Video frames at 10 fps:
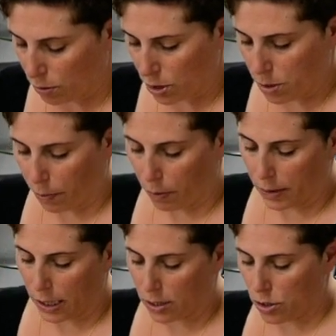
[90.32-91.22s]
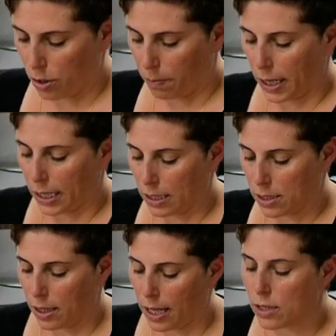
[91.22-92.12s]
I'll just pop the insert back in.
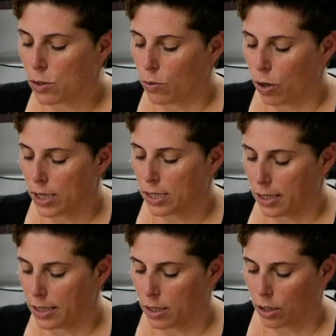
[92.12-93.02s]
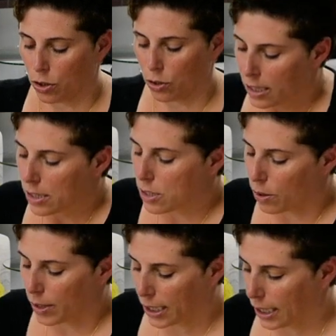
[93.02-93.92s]
So that's all nicely secure.
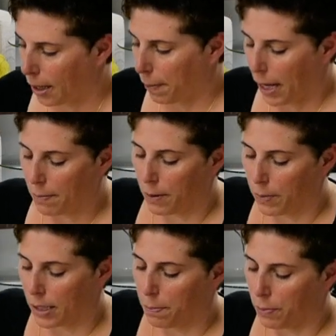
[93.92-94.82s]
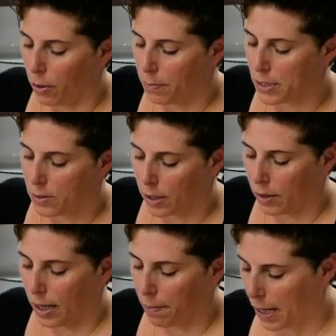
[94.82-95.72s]
So we get our baby and we're going to pop this one
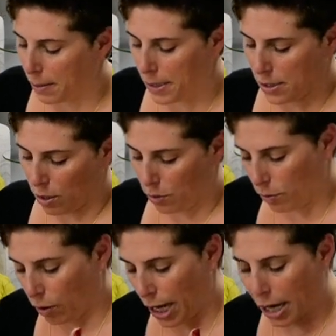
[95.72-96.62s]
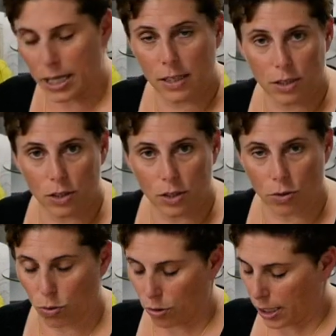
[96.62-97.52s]
on our baby. So our inserts
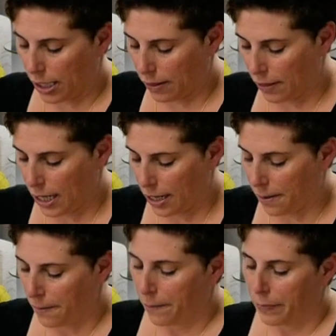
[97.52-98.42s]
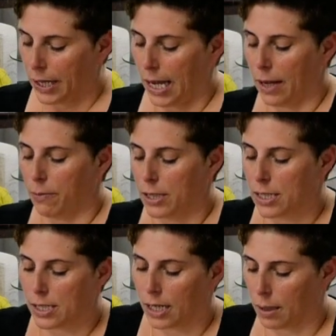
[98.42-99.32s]
are already in there, and we're
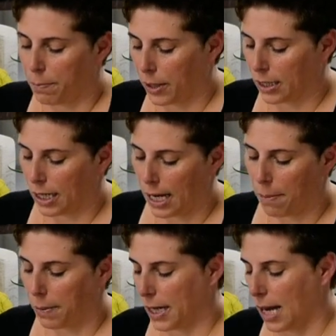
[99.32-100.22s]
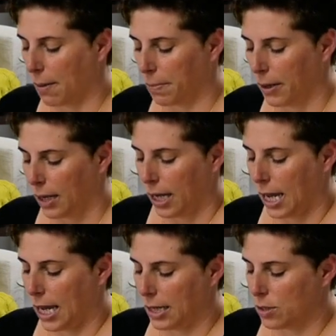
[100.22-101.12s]
just going to bring the nappy up
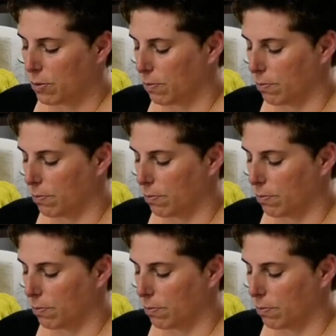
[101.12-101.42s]
and